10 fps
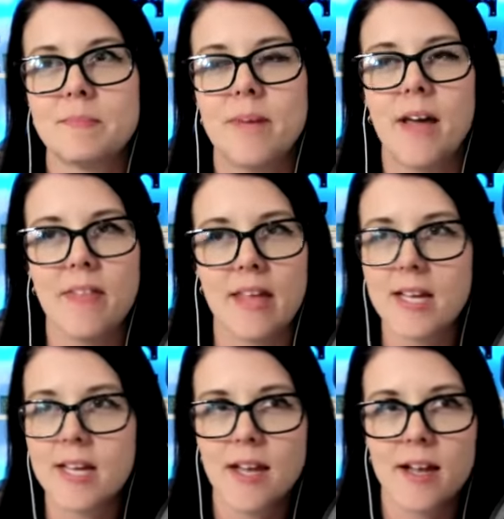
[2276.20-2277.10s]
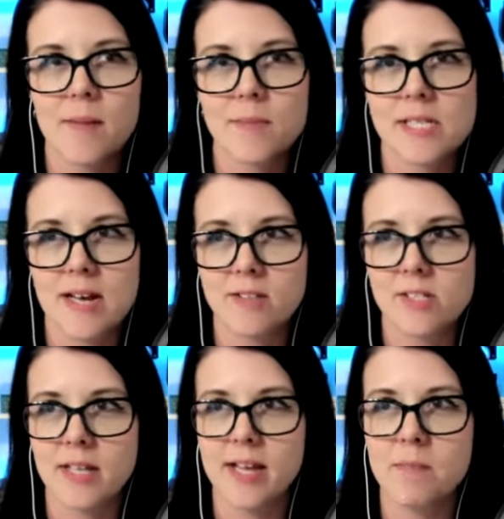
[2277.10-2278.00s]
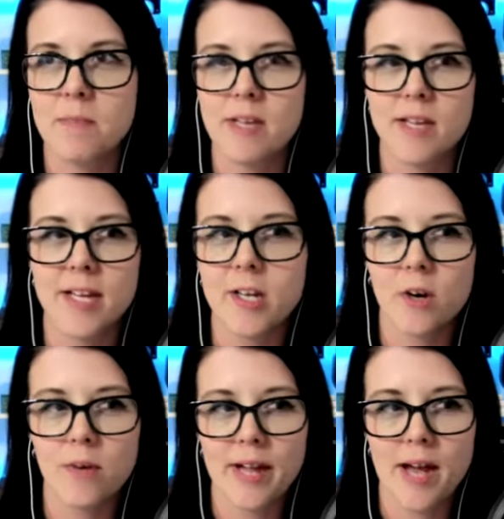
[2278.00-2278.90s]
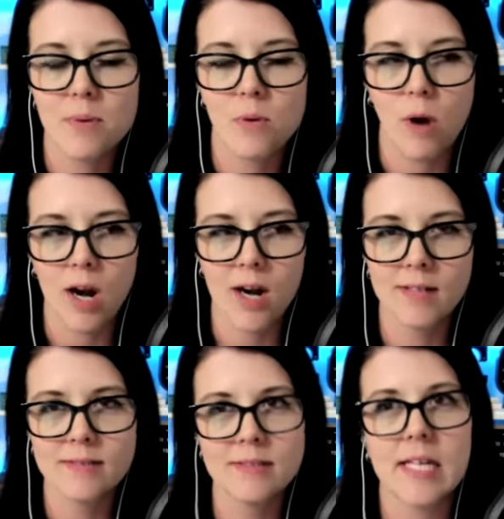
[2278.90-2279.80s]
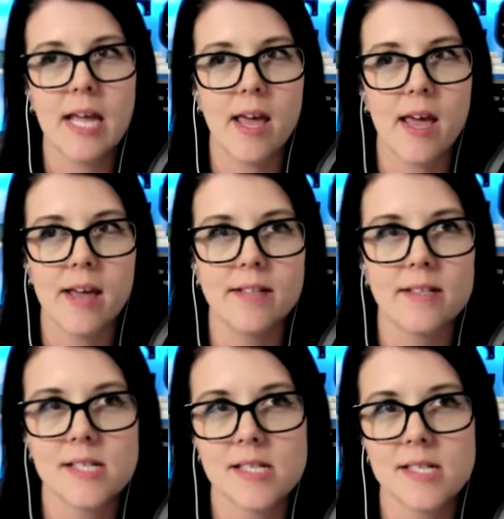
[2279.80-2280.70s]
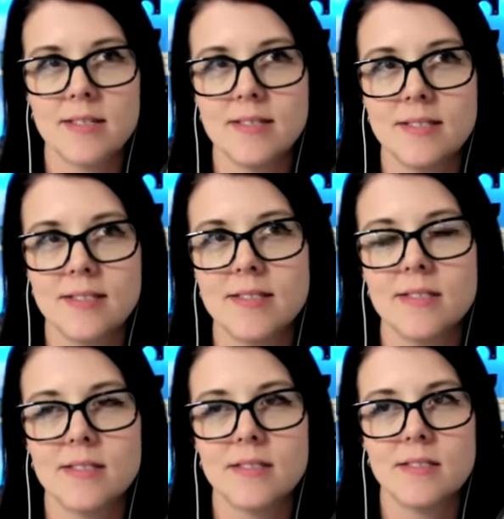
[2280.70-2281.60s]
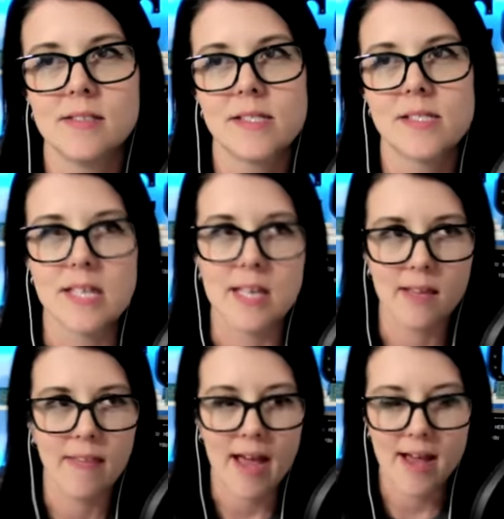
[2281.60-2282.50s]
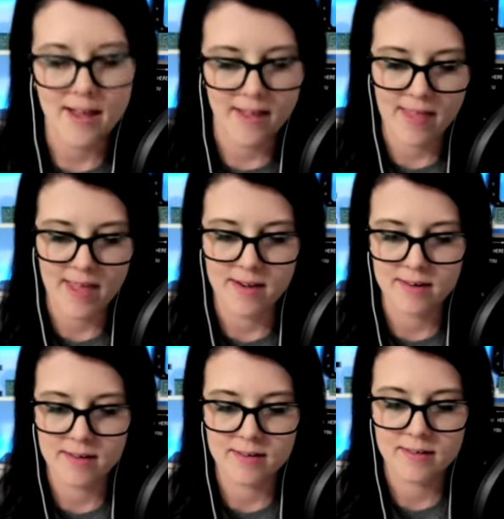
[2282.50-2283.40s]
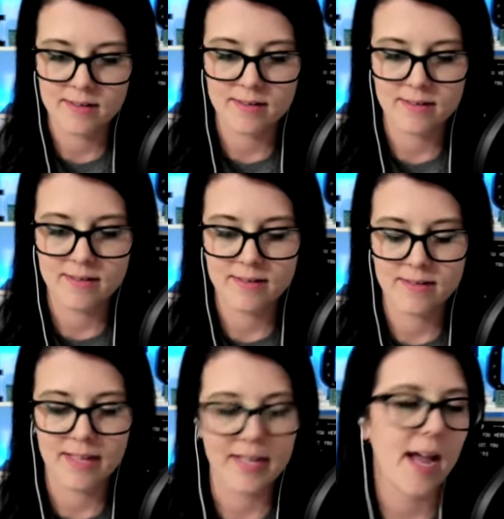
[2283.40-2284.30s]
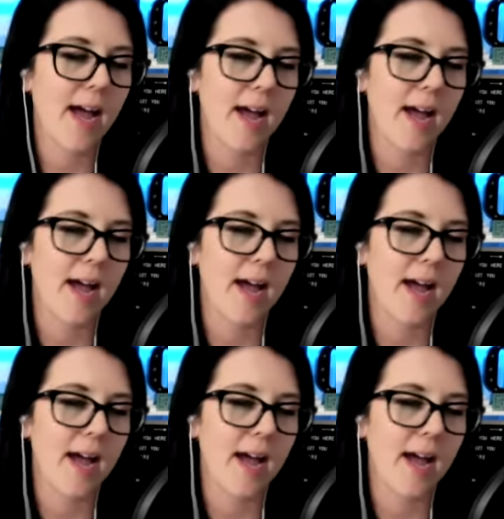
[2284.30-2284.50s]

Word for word: I think it comes down to like me growing up poor and seeing that and then like